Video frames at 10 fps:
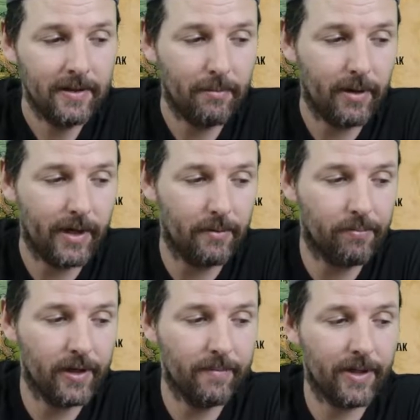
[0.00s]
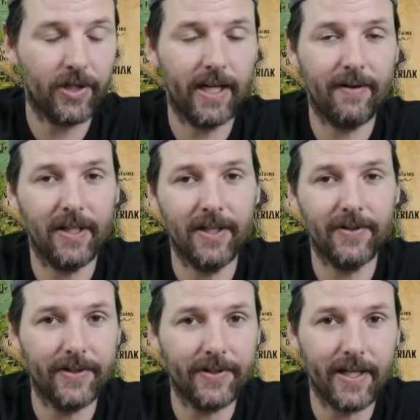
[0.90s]
But you're pretty much going to have to
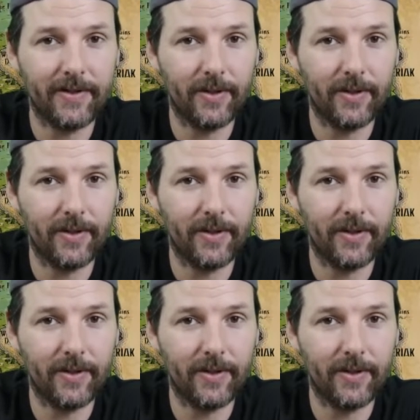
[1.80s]
instance that zone